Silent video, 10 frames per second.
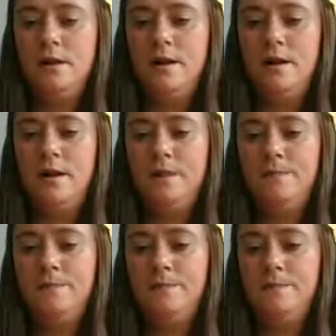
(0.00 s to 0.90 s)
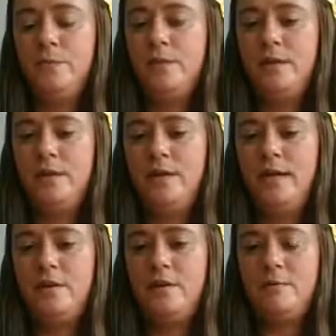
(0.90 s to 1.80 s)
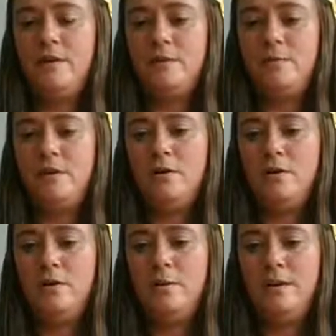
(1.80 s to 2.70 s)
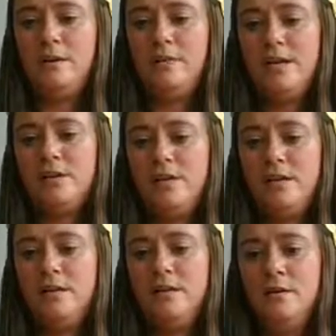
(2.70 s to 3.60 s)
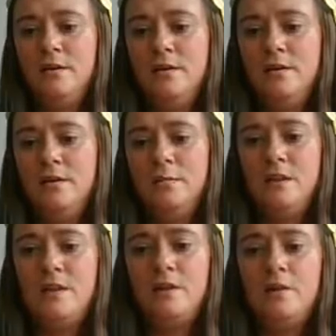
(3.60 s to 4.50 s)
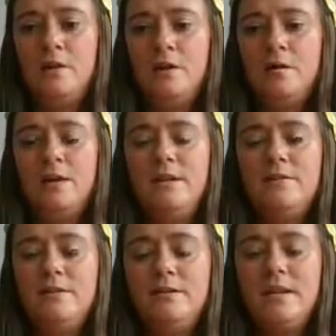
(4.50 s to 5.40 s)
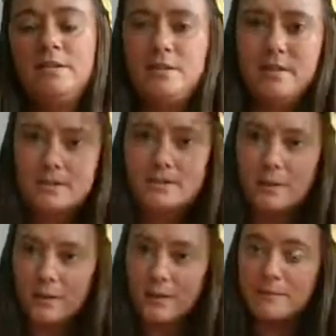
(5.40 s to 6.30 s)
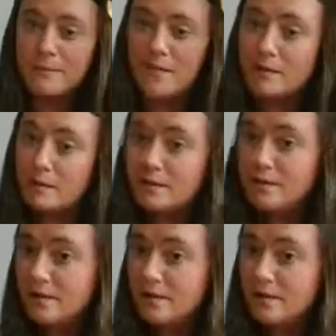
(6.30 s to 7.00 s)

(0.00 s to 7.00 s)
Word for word: Um, again, you can make them all go in one direction, make them all go in a different direction. It's totally up to you.